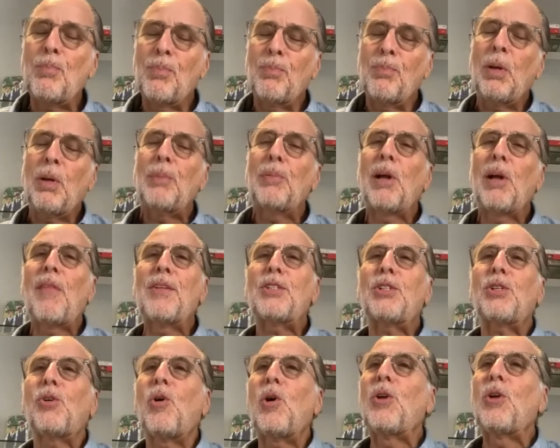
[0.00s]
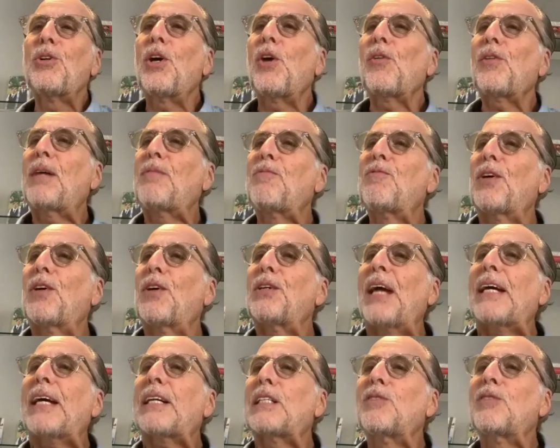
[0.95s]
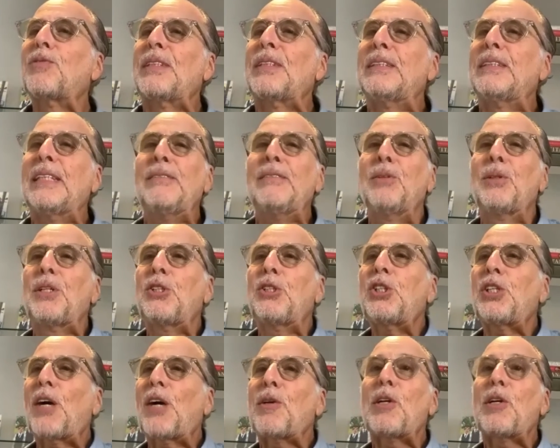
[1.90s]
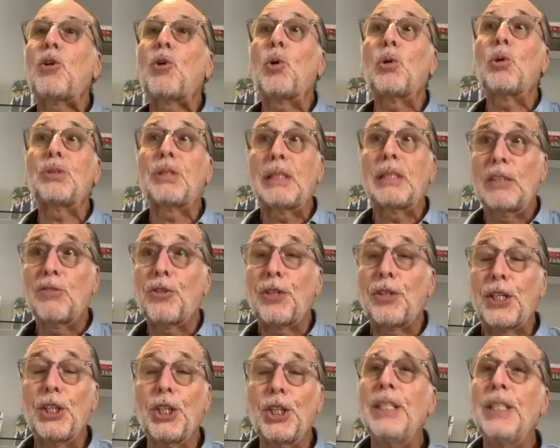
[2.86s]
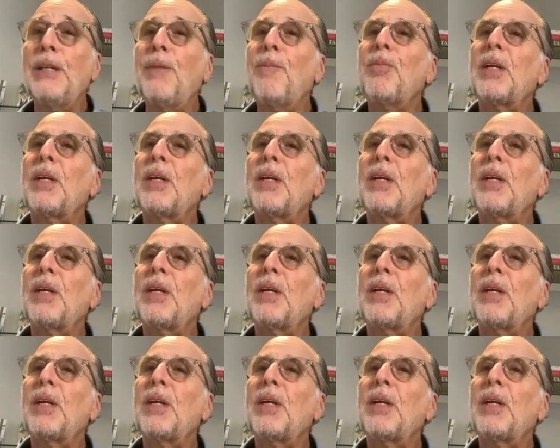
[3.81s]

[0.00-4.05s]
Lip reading: people on this call know that I'm very active with a charity called Delivering Good.